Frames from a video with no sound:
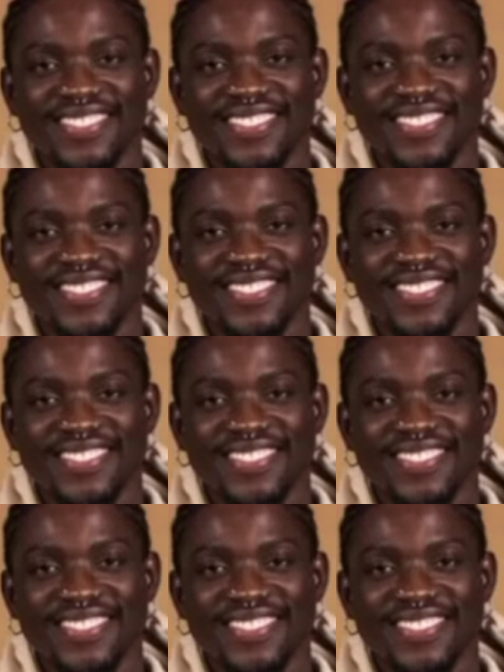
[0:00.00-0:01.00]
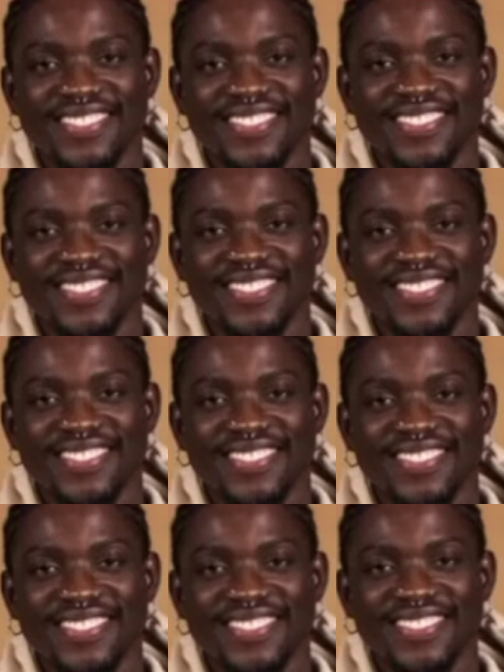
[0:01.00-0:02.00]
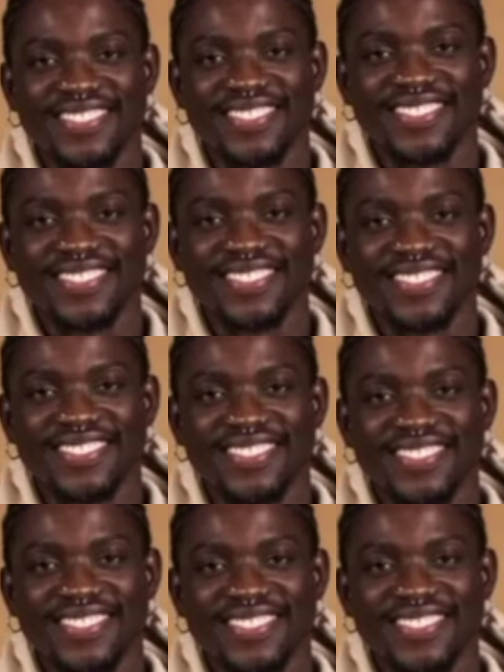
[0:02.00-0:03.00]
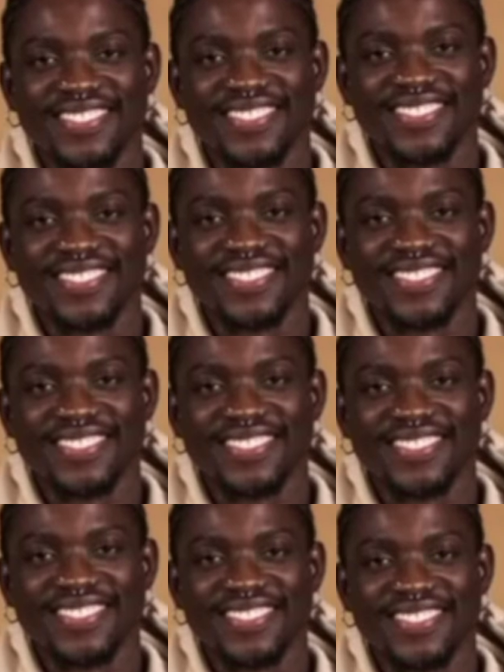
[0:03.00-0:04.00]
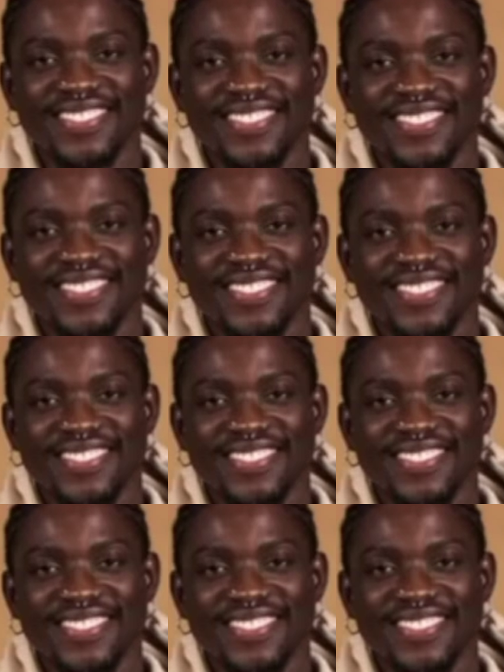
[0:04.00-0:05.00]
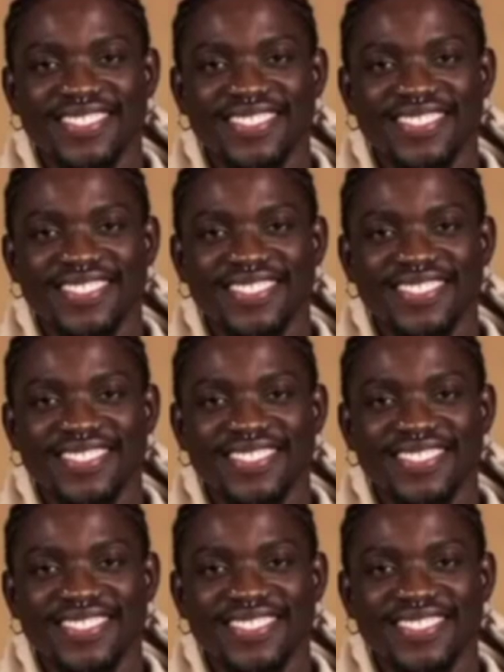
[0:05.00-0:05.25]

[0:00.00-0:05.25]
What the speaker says: (silent)